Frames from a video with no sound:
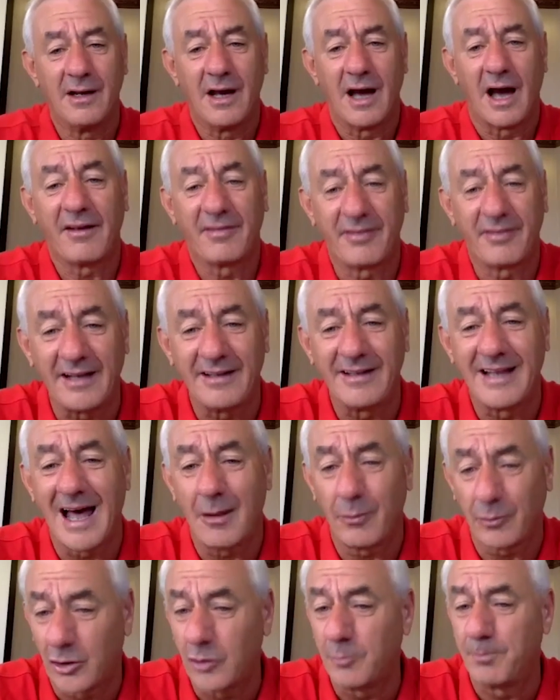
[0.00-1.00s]
I think
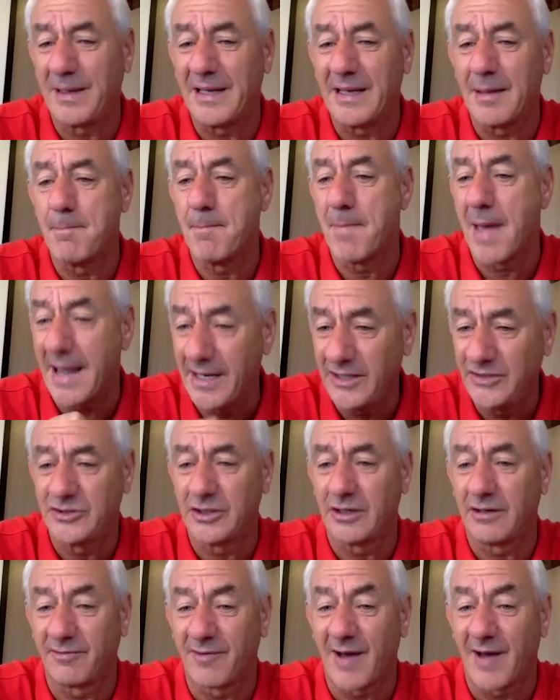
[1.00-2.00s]
that could be a major
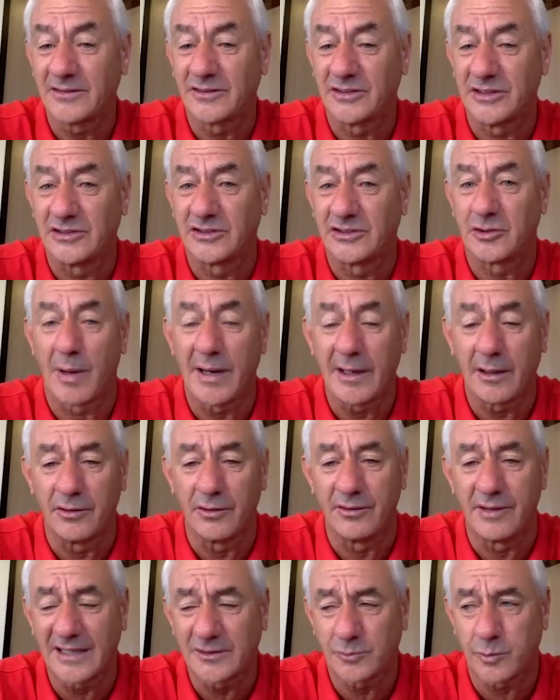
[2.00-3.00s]
advantage to
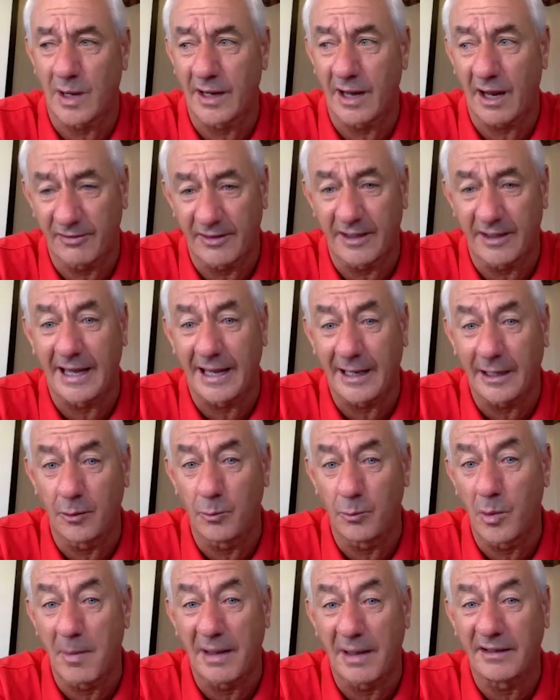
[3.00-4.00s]
England. That's why I think
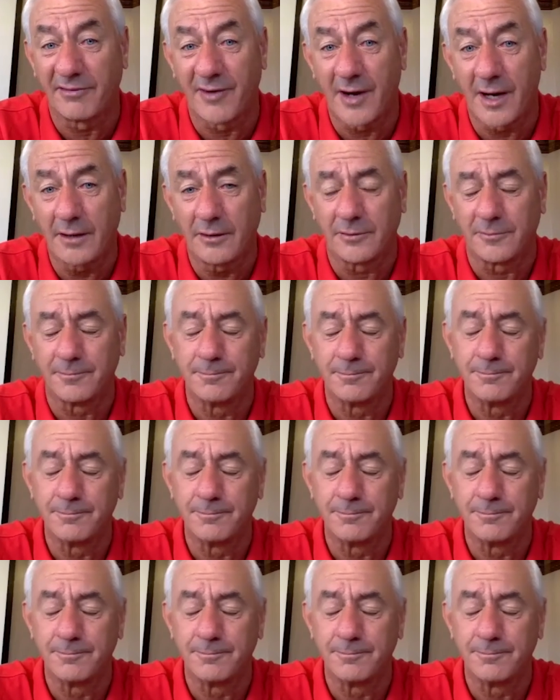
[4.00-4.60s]
England will make the final.